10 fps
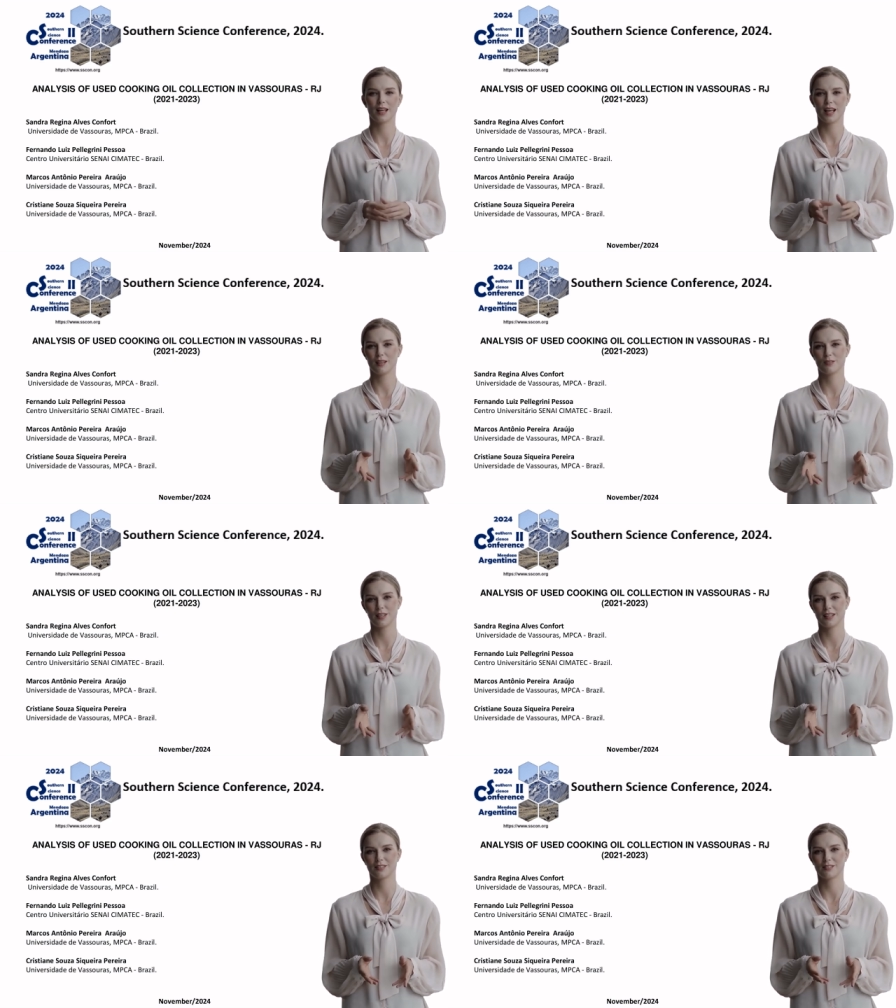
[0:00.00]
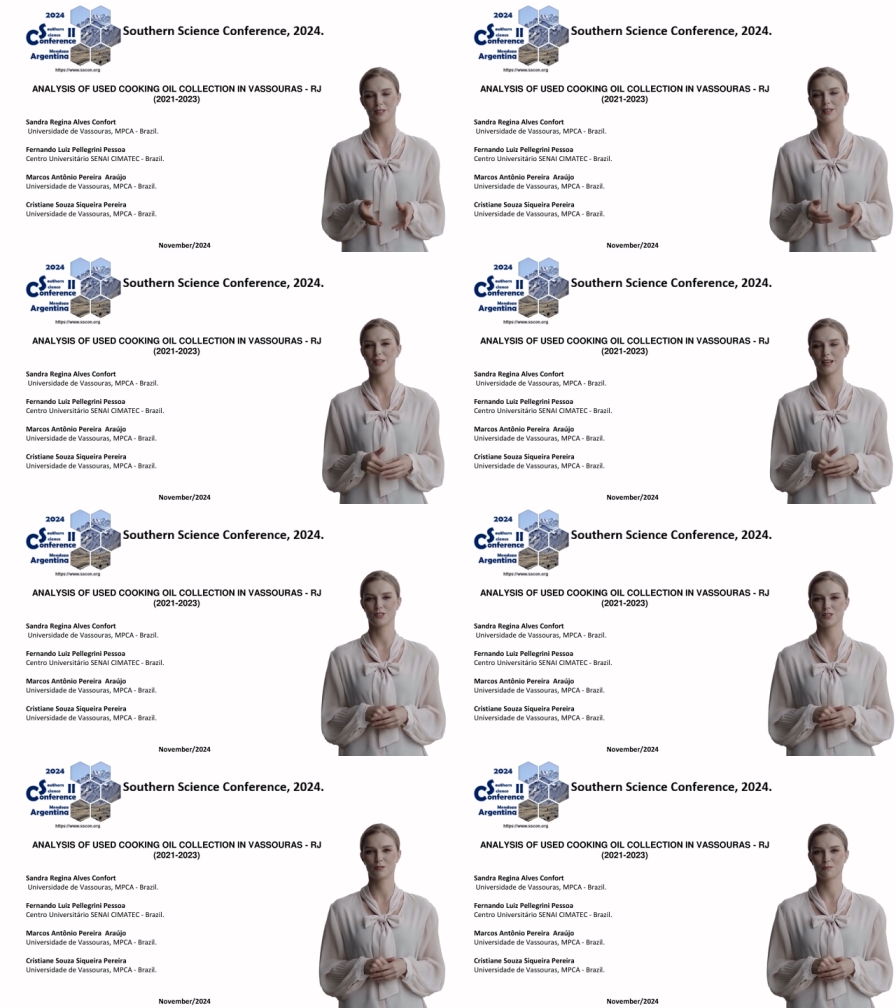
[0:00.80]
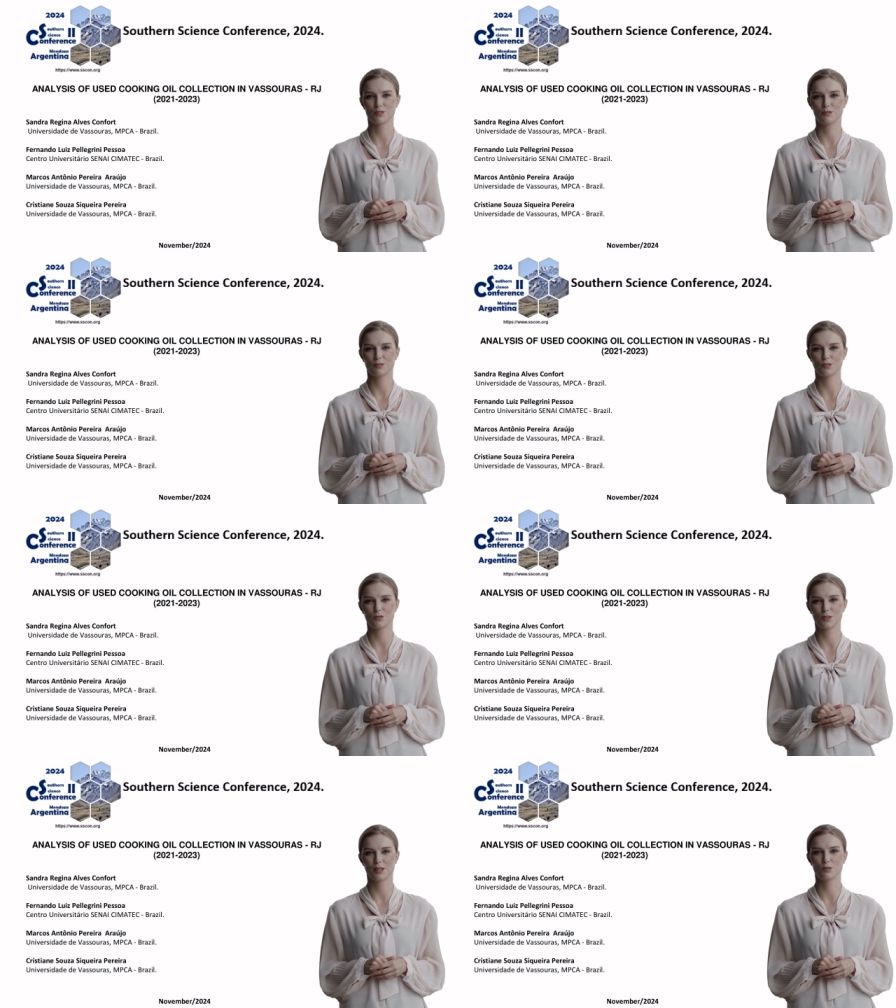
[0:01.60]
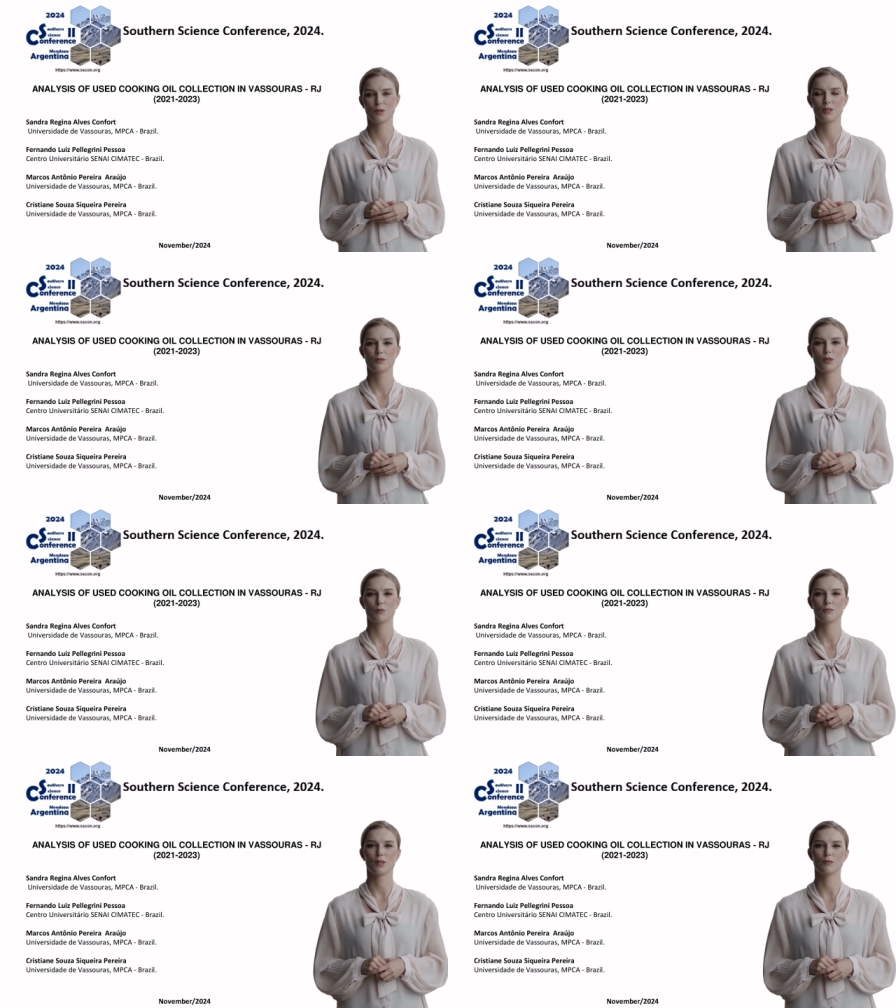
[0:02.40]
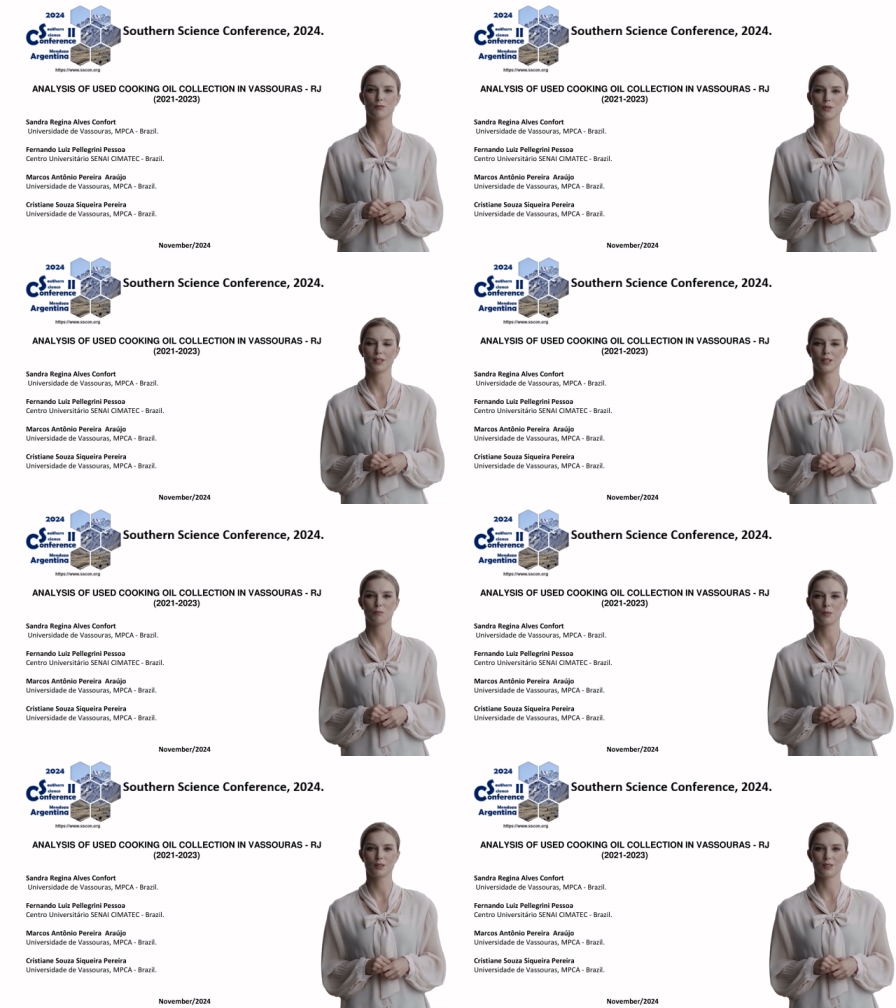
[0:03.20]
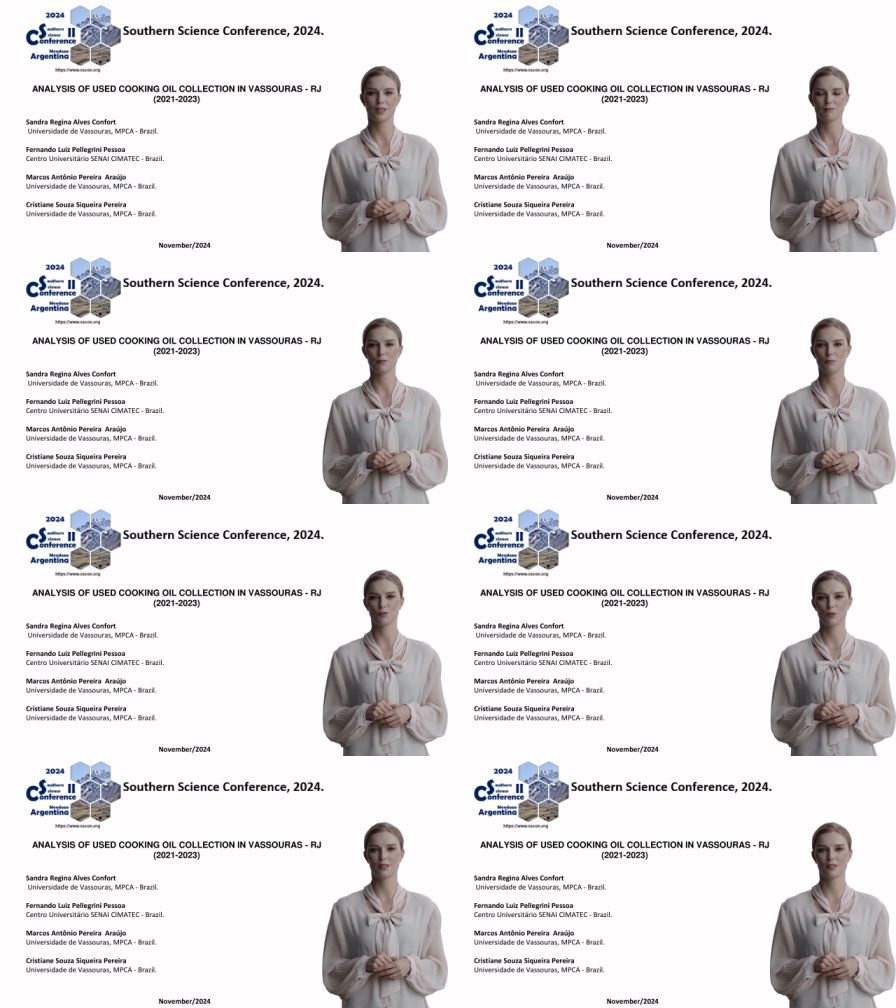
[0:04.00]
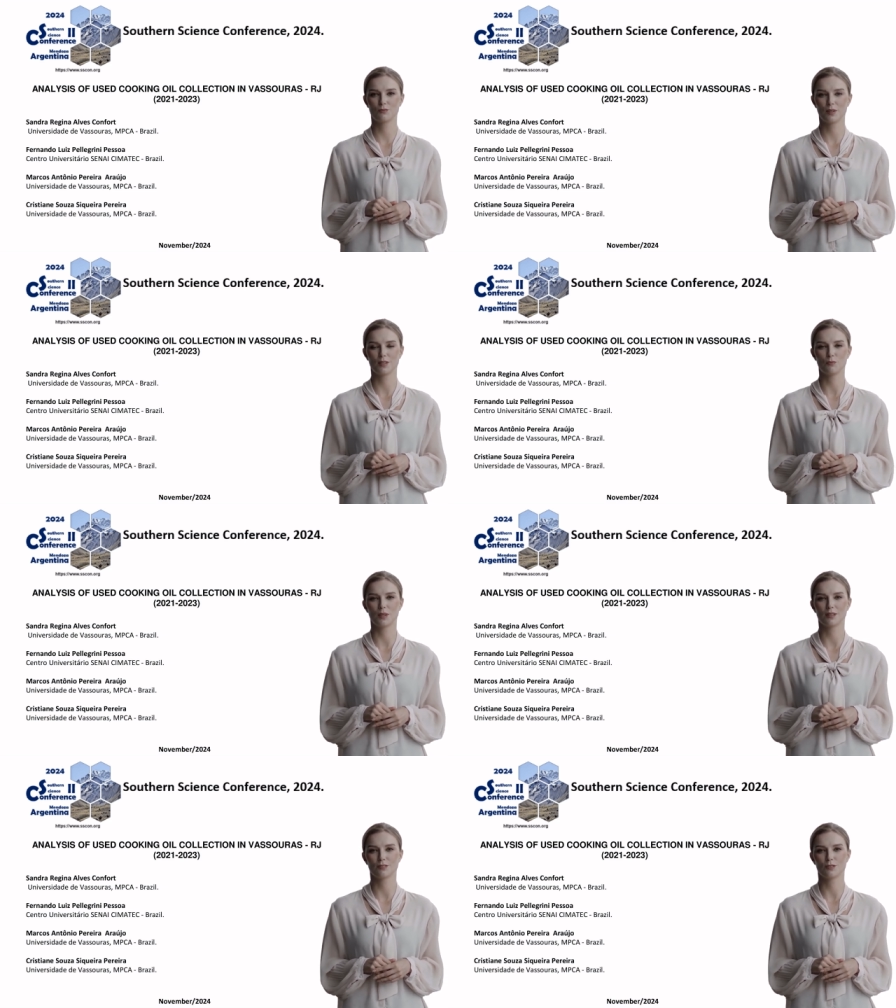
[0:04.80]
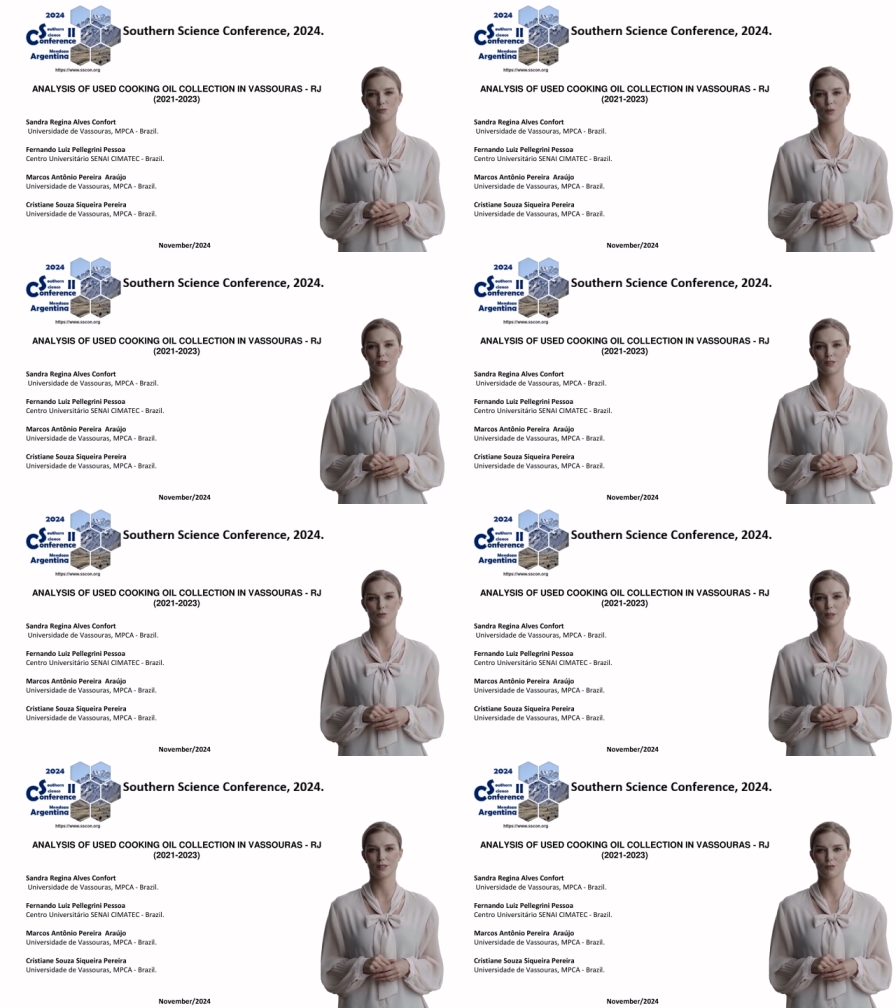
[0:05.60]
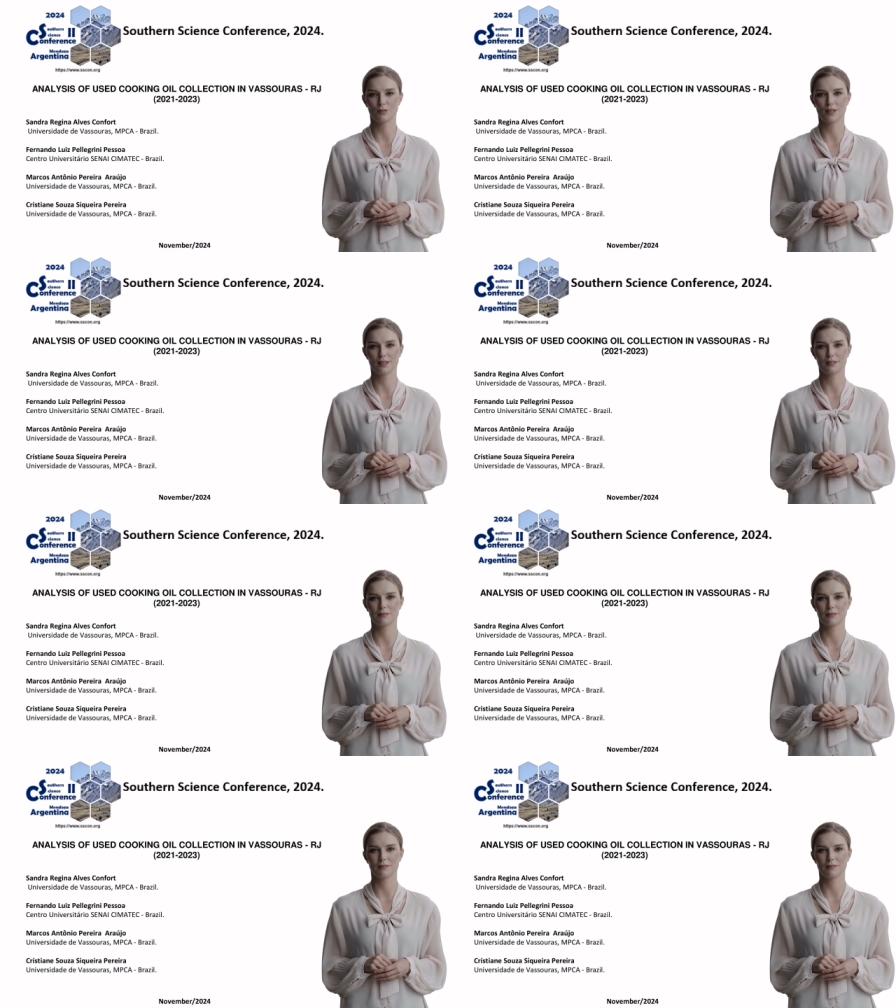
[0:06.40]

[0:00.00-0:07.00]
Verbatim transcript: analyzing the collection of used cooking oil over a three-year period from 2021 to 2023.